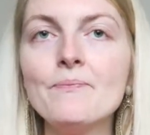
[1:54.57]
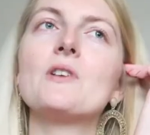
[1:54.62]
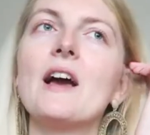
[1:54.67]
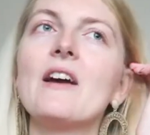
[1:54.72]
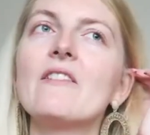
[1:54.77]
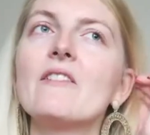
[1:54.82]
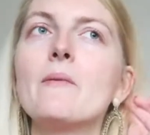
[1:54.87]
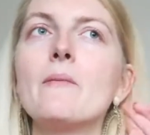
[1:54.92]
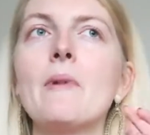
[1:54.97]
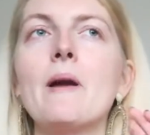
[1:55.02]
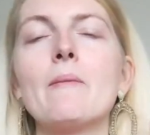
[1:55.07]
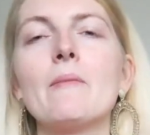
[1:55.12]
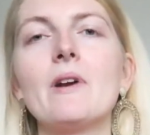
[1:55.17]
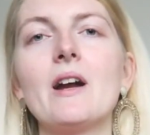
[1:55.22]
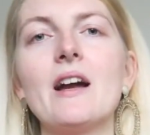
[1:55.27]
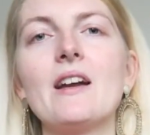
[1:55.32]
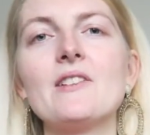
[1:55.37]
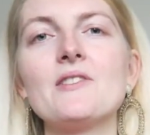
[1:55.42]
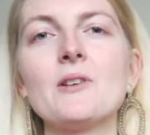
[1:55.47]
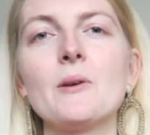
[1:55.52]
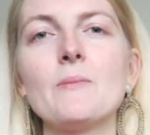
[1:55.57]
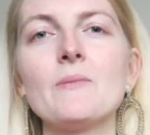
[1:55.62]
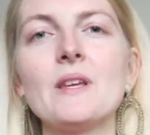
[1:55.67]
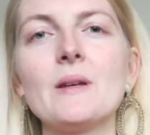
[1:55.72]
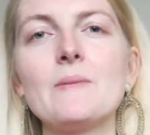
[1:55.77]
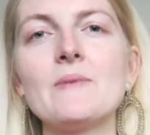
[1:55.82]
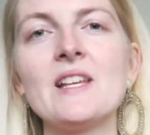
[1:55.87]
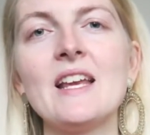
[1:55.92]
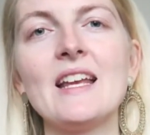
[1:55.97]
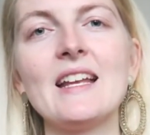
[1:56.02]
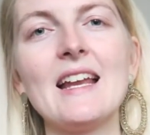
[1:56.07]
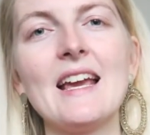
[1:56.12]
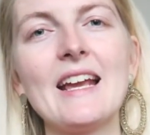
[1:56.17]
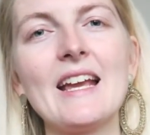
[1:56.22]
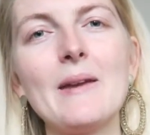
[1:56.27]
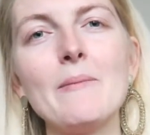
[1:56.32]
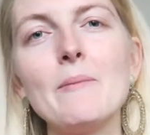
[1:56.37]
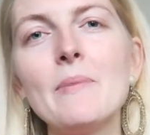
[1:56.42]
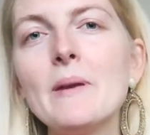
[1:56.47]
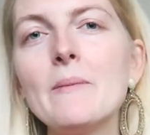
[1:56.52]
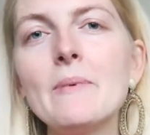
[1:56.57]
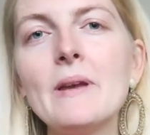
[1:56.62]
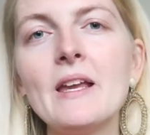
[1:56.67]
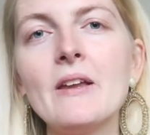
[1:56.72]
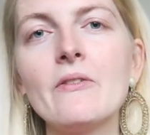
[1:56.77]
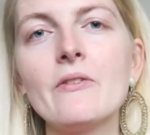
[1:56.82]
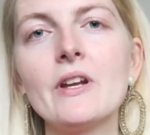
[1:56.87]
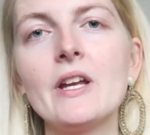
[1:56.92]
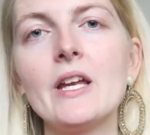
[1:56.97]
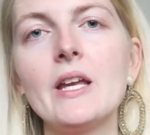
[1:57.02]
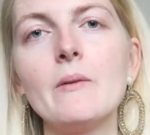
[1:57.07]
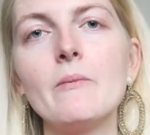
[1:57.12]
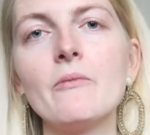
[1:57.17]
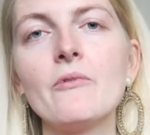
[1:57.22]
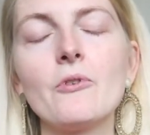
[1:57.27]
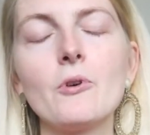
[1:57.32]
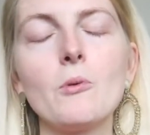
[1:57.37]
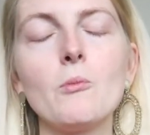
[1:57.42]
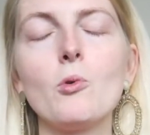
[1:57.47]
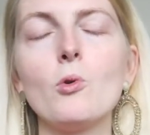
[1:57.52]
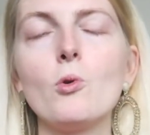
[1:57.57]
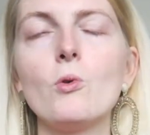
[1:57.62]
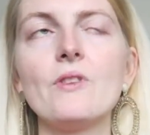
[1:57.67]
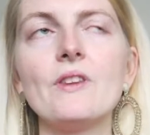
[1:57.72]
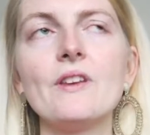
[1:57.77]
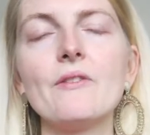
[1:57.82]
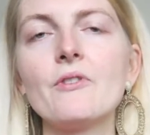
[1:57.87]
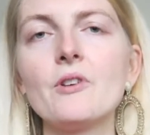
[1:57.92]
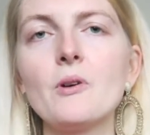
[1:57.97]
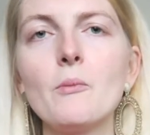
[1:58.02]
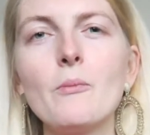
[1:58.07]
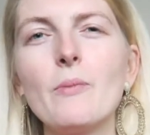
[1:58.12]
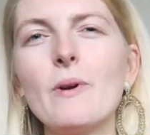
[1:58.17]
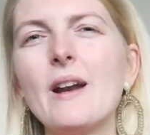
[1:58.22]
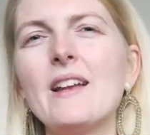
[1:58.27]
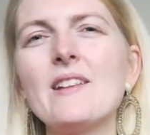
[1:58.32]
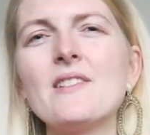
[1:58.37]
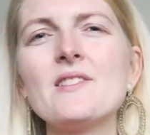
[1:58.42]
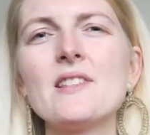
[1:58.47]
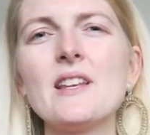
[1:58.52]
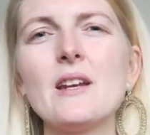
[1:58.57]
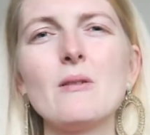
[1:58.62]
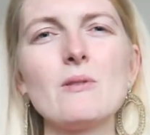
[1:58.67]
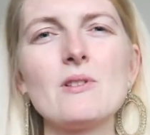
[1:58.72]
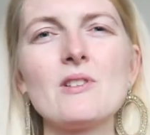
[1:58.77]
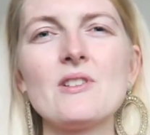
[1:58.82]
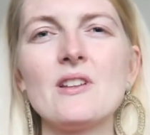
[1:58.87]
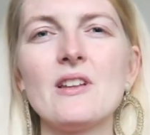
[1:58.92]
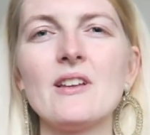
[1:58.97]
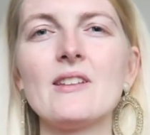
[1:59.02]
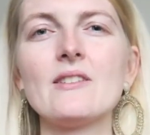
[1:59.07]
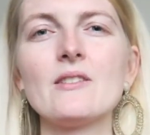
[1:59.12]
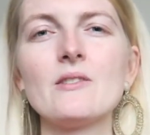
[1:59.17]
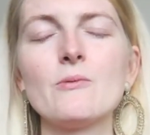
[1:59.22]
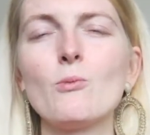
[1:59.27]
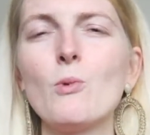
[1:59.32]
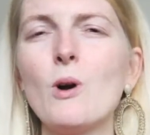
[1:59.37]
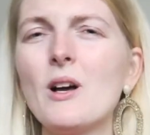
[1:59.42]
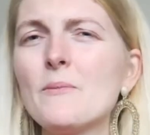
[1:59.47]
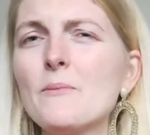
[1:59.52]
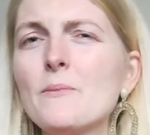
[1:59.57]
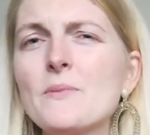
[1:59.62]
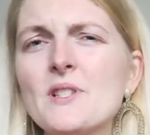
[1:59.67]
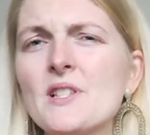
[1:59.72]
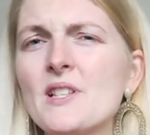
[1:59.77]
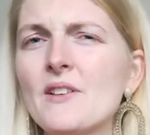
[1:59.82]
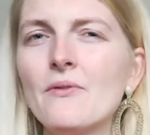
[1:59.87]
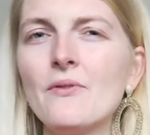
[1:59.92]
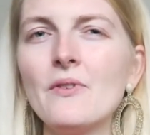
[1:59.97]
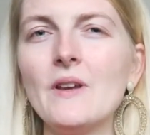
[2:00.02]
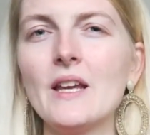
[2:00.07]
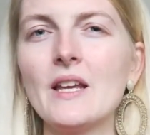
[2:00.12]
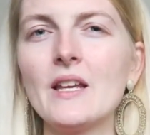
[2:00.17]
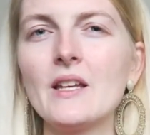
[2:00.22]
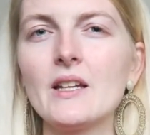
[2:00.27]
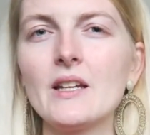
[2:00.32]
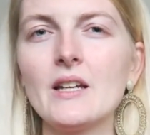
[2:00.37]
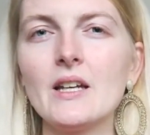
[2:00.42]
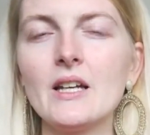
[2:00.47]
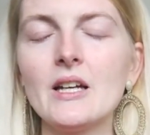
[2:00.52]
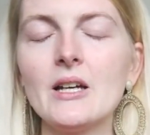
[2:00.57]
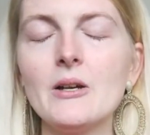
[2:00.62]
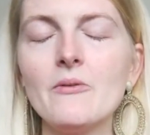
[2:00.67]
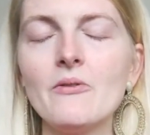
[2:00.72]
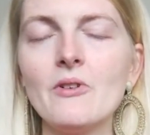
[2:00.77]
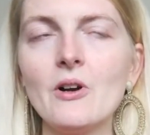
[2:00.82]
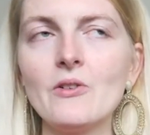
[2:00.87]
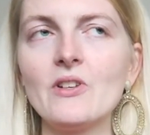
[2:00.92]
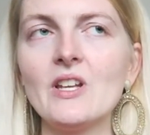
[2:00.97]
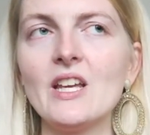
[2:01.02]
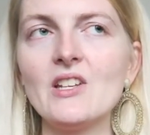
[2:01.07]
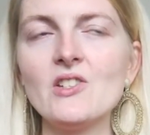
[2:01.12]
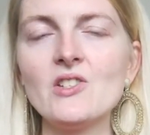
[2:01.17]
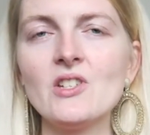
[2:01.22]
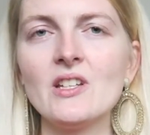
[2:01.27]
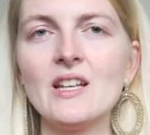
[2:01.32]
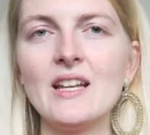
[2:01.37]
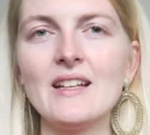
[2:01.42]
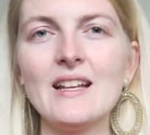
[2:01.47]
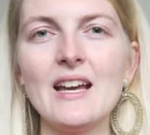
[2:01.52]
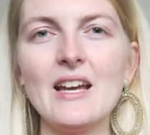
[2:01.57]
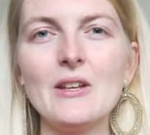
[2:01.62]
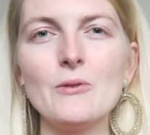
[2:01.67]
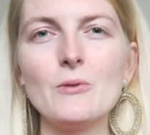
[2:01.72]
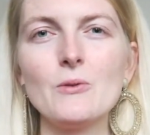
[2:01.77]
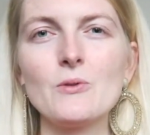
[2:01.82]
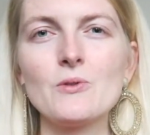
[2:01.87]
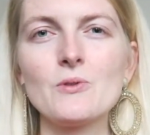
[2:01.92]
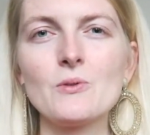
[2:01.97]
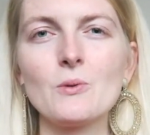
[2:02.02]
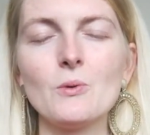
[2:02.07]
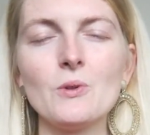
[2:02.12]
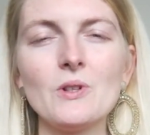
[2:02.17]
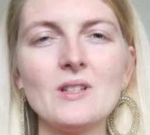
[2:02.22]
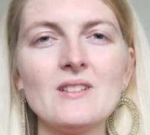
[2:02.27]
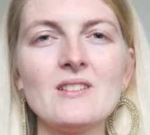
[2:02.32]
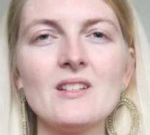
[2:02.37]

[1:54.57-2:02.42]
So I remember I sometimes had like a BB cream from all different brands. There was not one specific foundation that I used all the